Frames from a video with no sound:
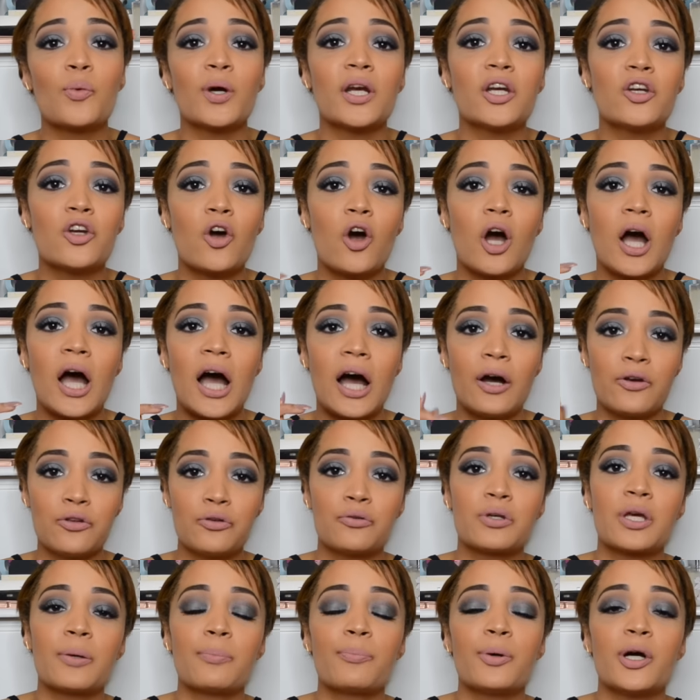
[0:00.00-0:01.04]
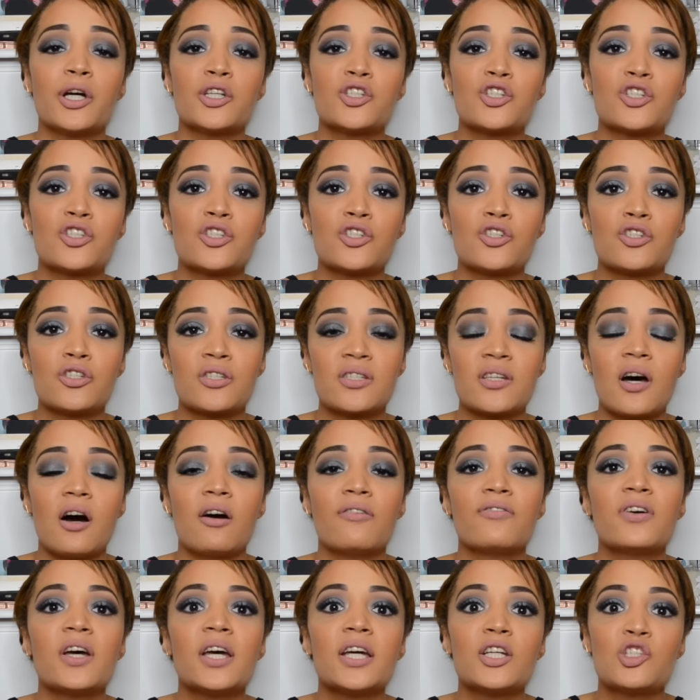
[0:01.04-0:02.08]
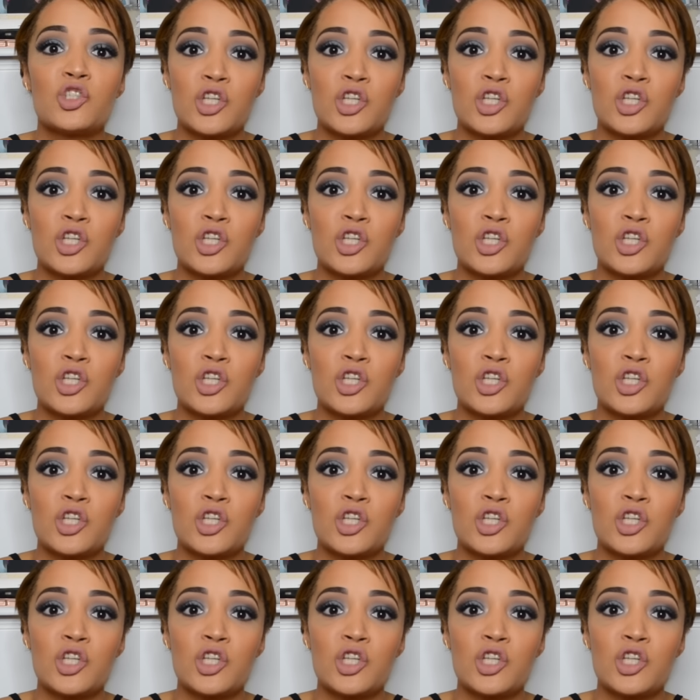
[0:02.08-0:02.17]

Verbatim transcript: want to know how you can purchase it yourself